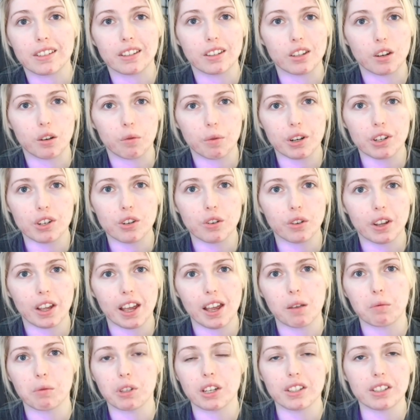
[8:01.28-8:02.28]
the original
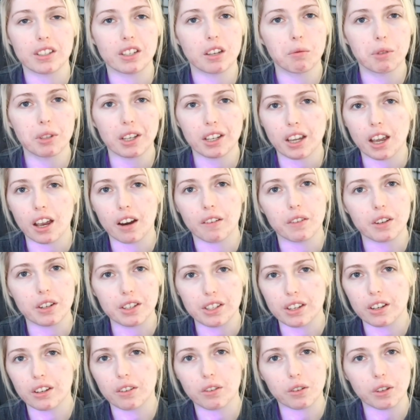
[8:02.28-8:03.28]
games, and it seems like every
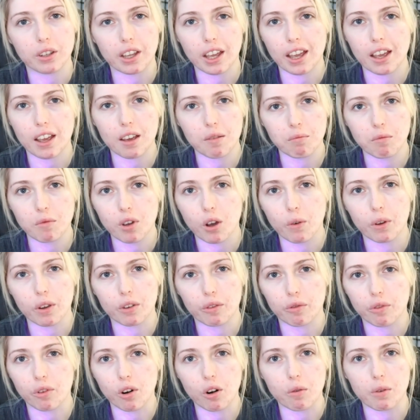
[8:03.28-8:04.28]
single game going
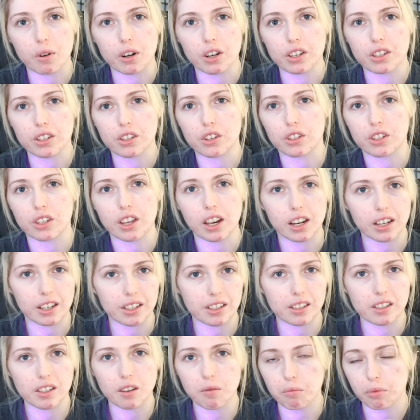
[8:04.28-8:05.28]
forward is just getting
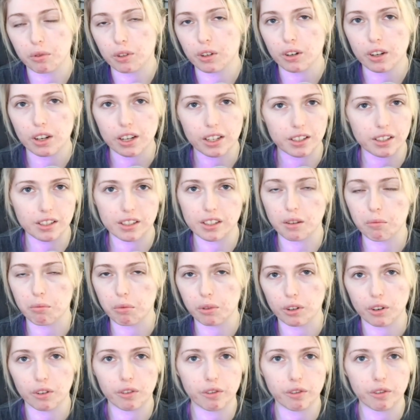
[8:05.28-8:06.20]
simpler and simpler.